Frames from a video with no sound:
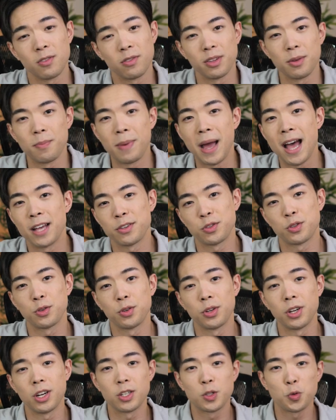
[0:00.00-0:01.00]
over the past
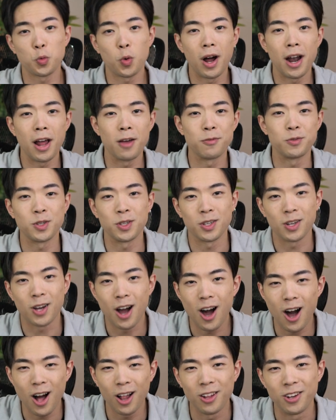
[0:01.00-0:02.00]
two years while I was in
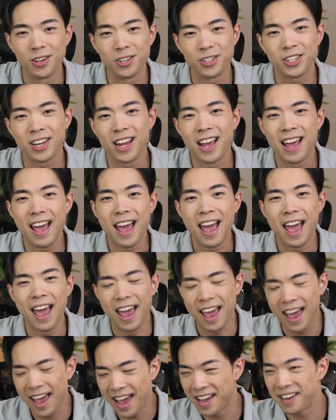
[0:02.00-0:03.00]
college,
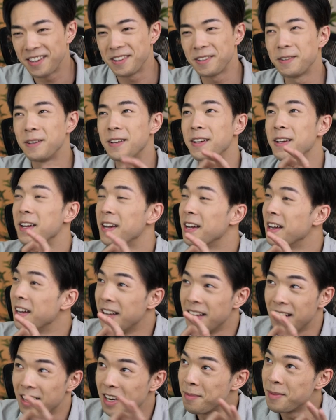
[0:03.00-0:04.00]
and
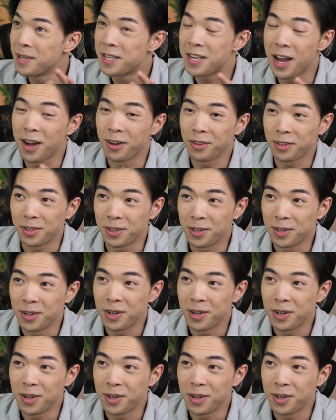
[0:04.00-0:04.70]
let me tell you,